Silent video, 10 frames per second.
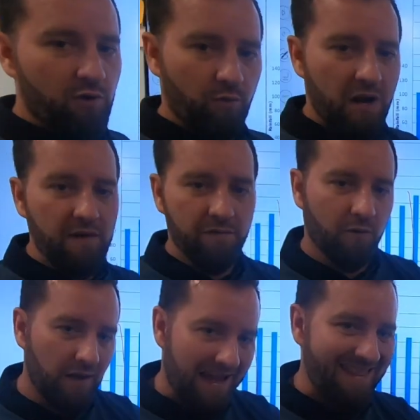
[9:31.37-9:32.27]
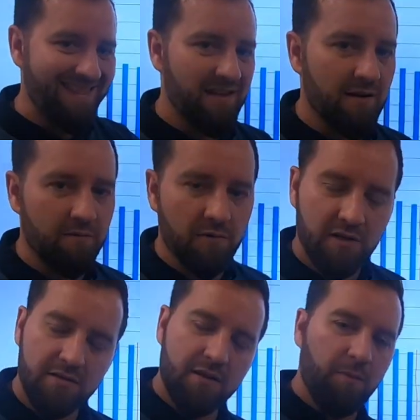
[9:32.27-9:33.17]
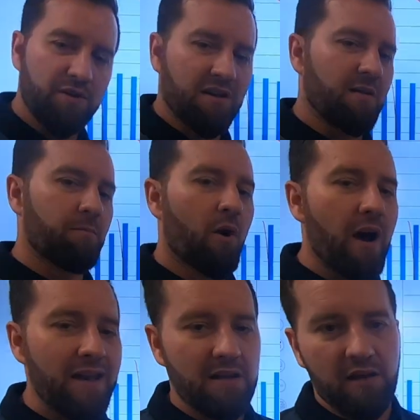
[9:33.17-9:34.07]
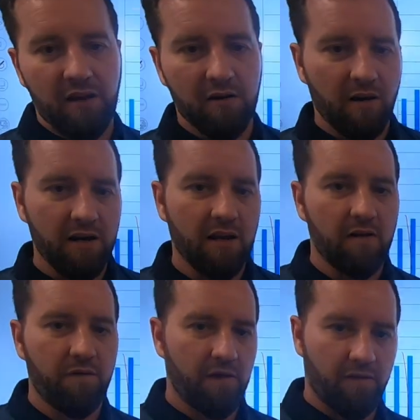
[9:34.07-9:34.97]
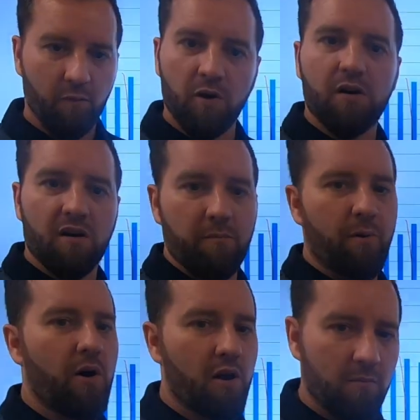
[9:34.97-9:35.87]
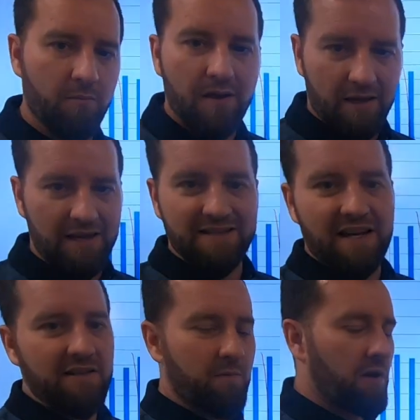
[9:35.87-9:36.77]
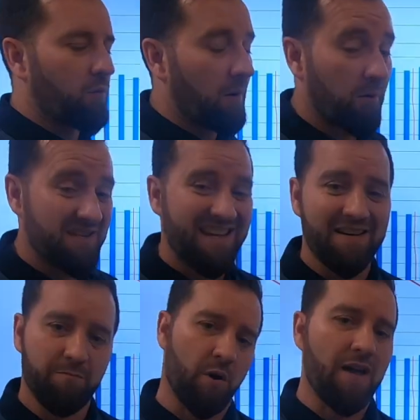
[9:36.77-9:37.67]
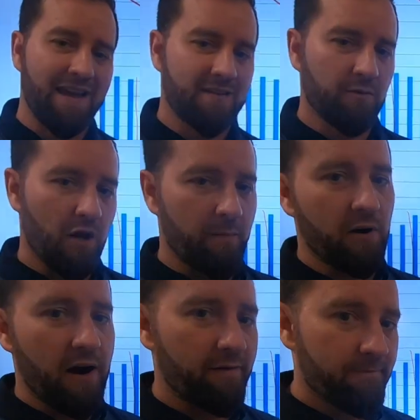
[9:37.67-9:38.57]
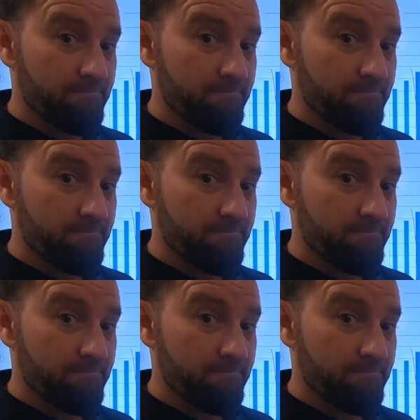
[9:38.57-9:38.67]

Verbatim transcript: the rainfall and the temperature combined and you can kind of get a feel for what kind of biome is actually being represented by that climate graph.